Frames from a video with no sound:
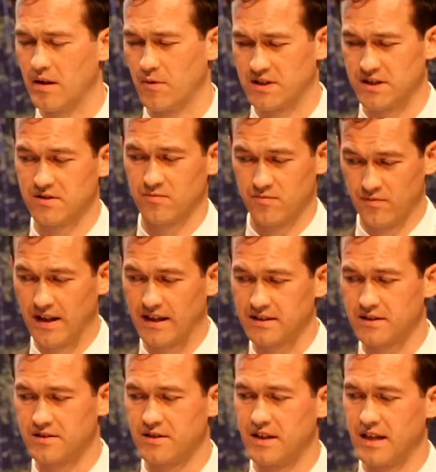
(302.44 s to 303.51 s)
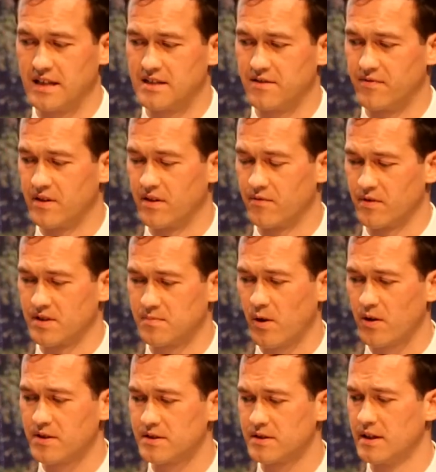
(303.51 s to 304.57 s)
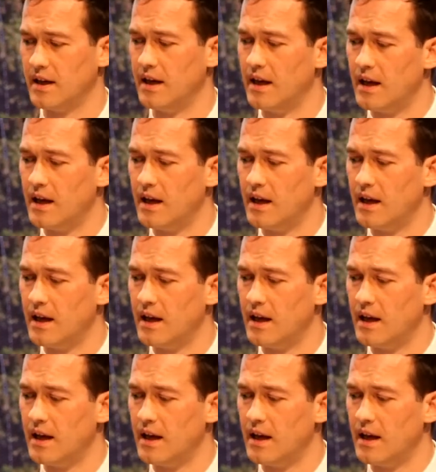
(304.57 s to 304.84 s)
which is linked to the interferon response,